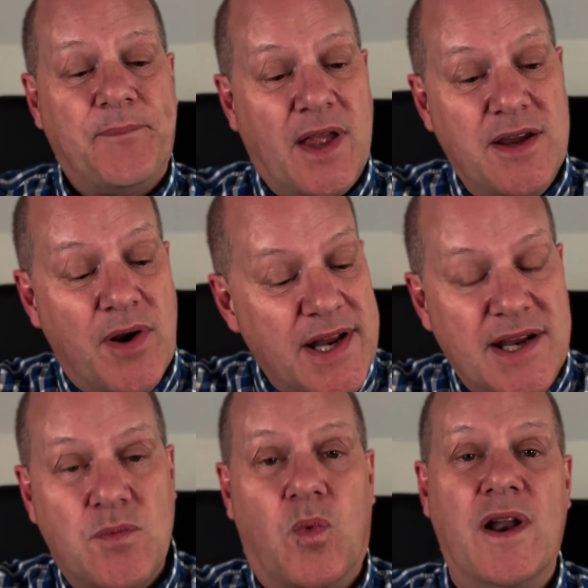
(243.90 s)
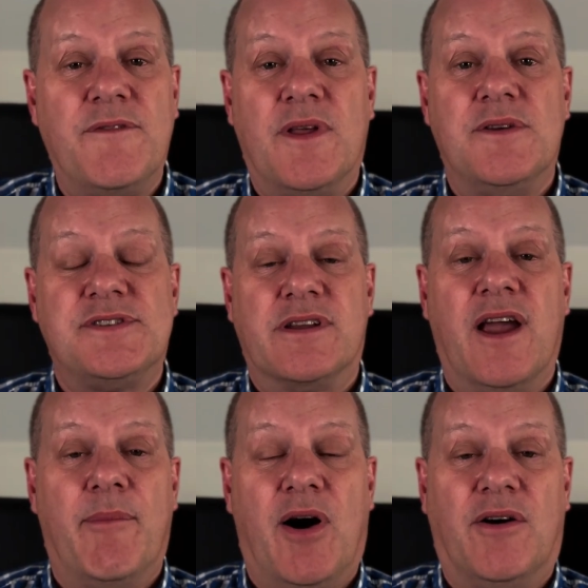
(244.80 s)
And you only need one of those to
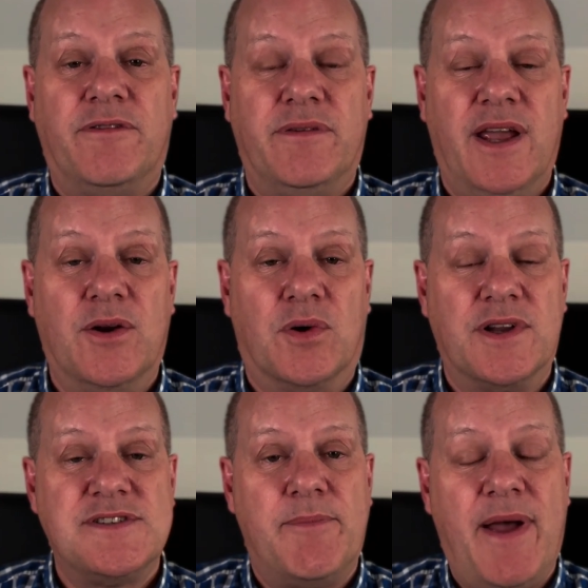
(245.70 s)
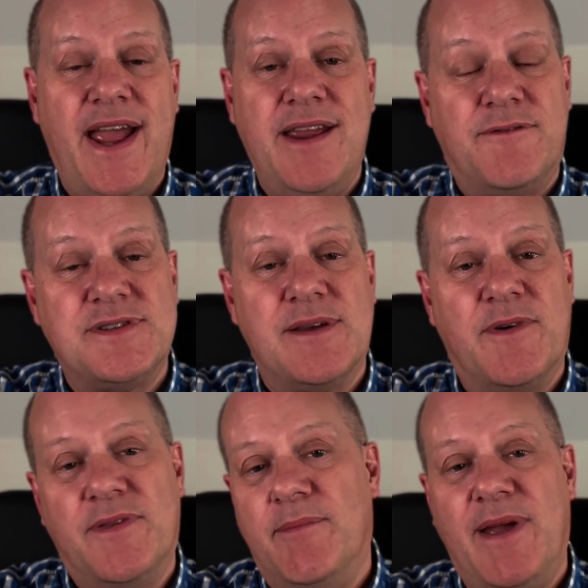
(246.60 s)
come off in order to pay for some
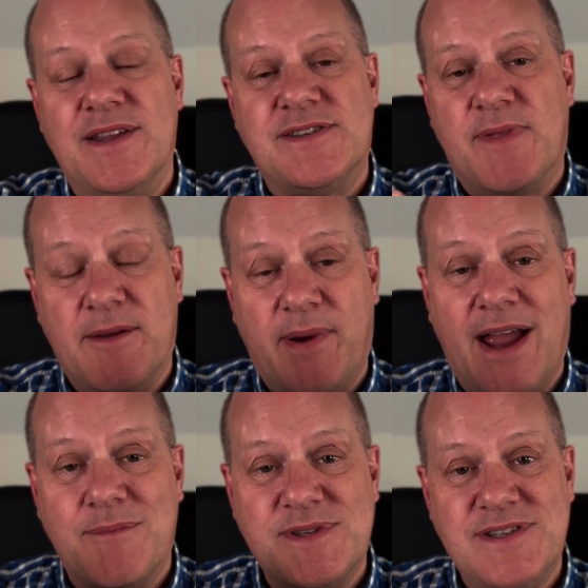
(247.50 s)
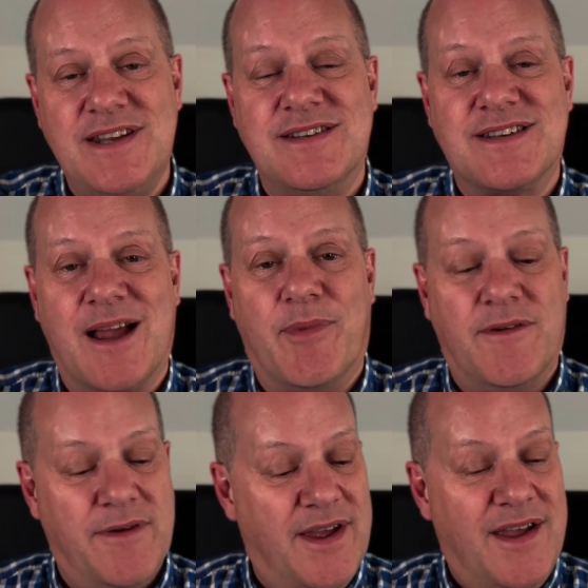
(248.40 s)
of the bets that perhaps didn't come
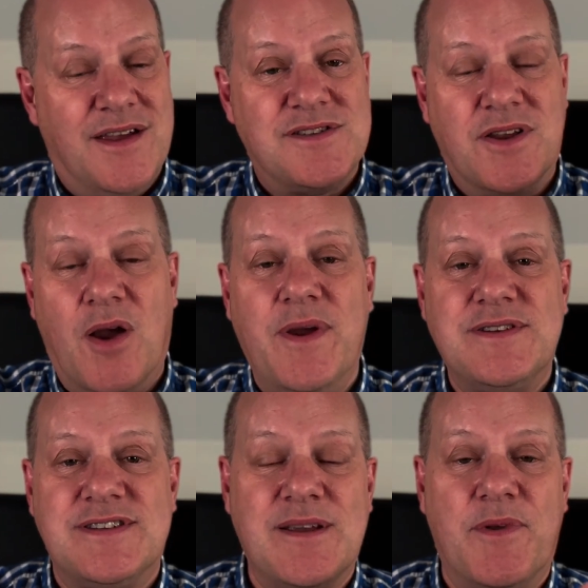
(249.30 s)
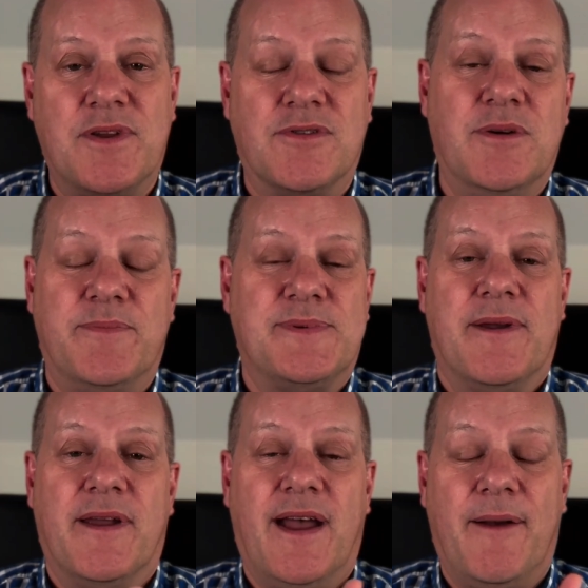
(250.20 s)
off. So go into some of the groups,
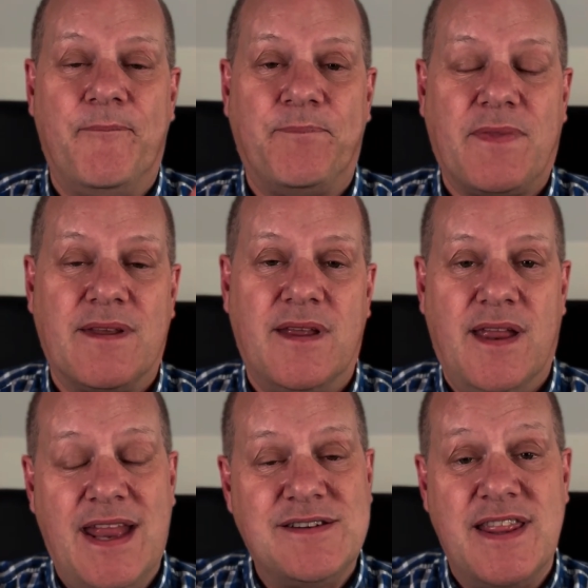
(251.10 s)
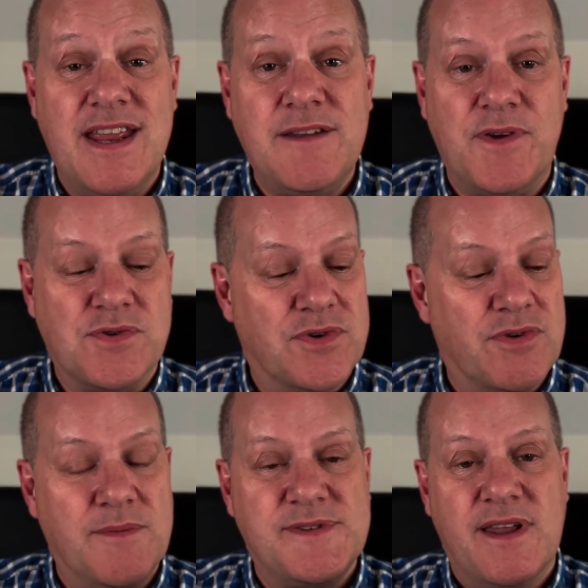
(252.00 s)
into the individual
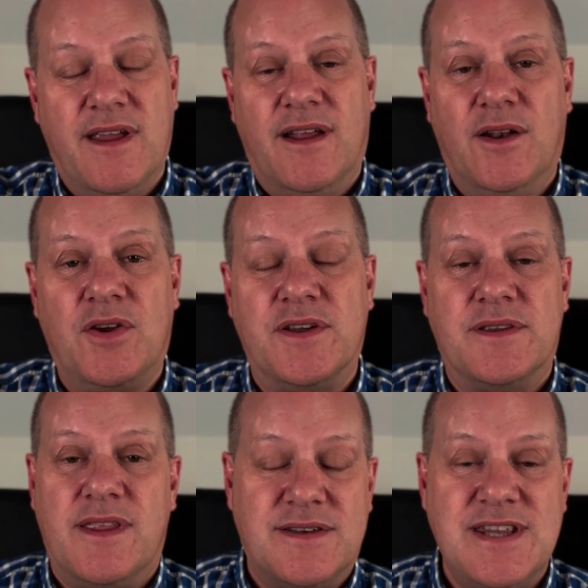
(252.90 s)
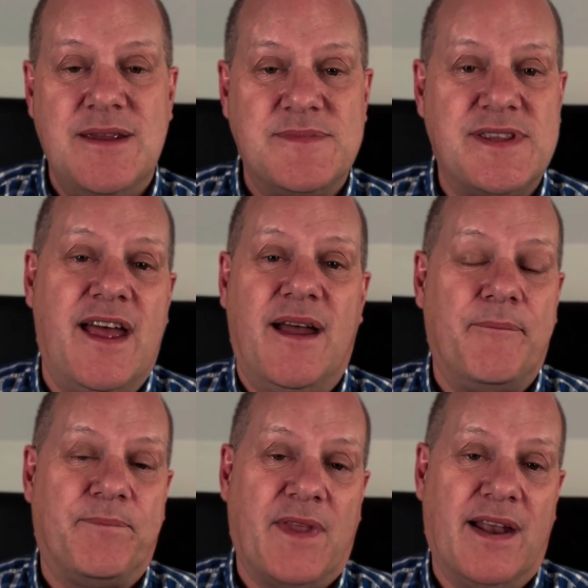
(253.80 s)
groups, look at the teams
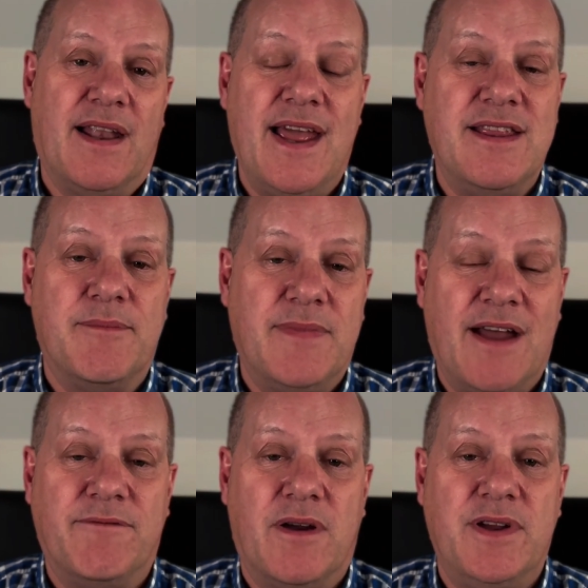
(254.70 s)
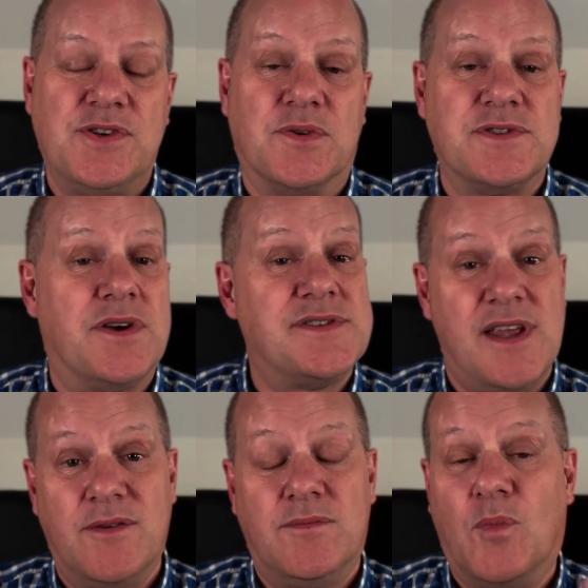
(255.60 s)
there and lay them at very short odds.
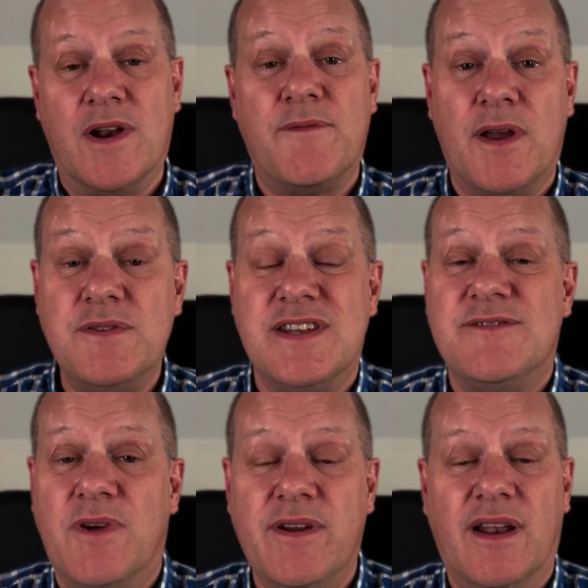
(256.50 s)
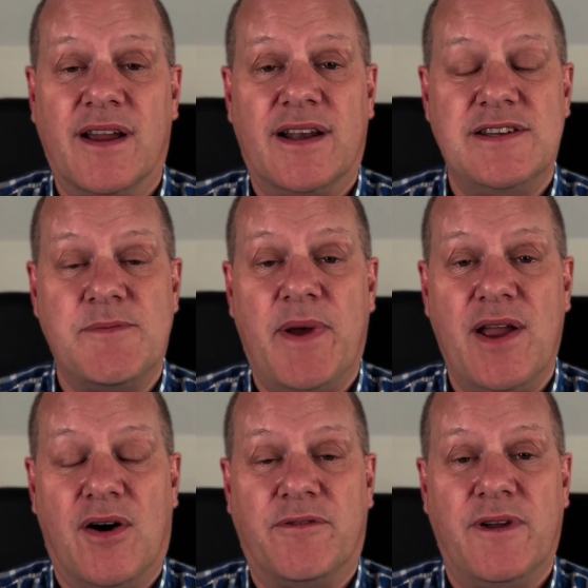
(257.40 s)
And one of those is very likely to pay
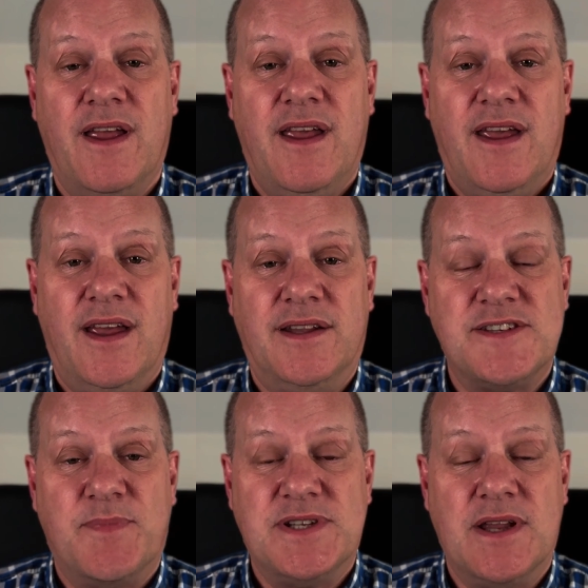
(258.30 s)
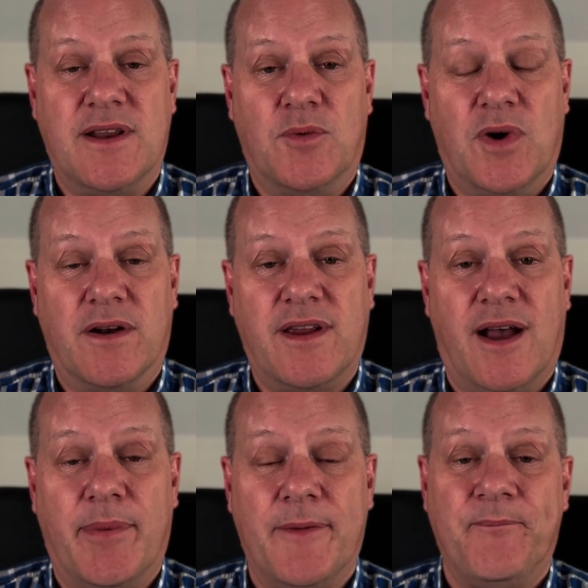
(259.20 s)
off in this particular World
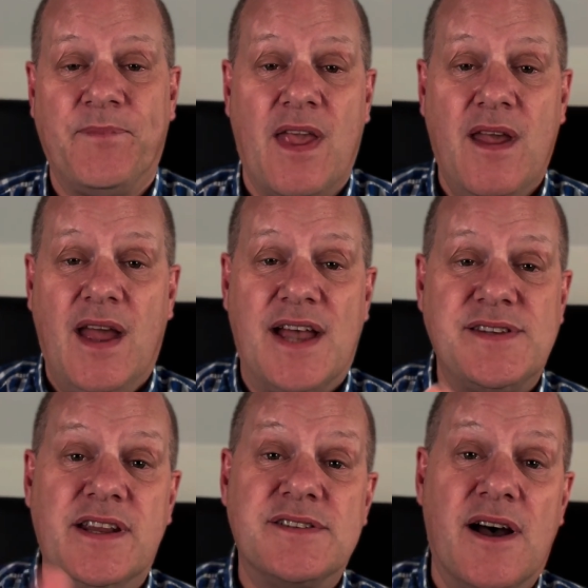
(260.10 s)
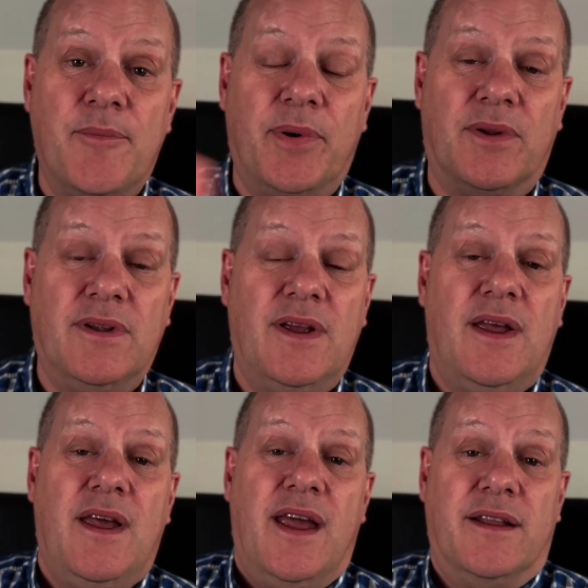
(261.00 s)
Cup. As an example,
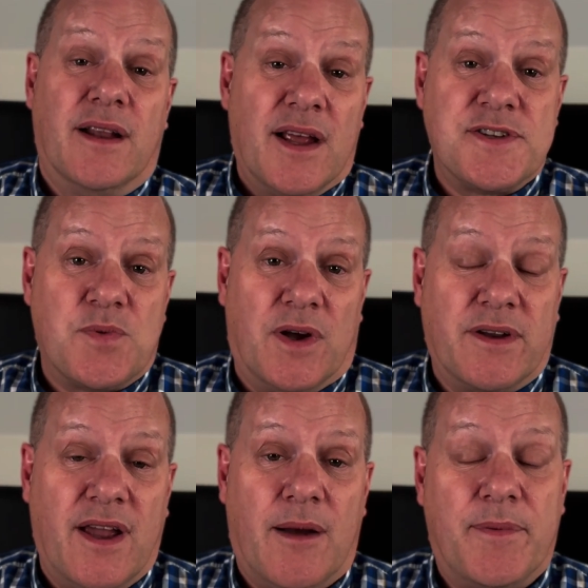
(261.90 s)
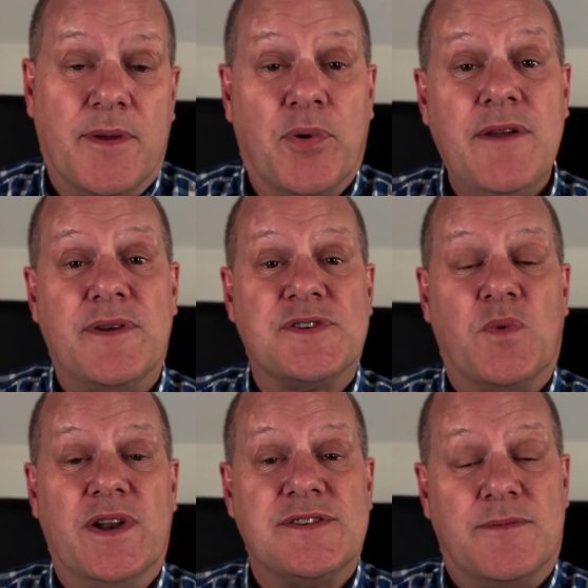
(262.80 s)
in the last World Cup, the previous
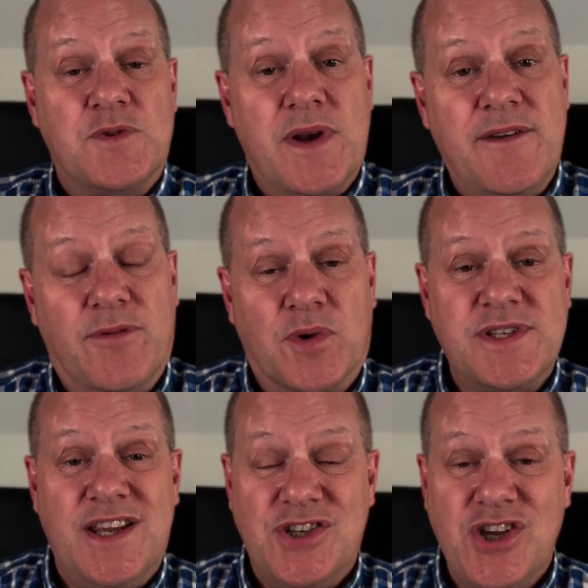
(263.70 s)
winners from 2014,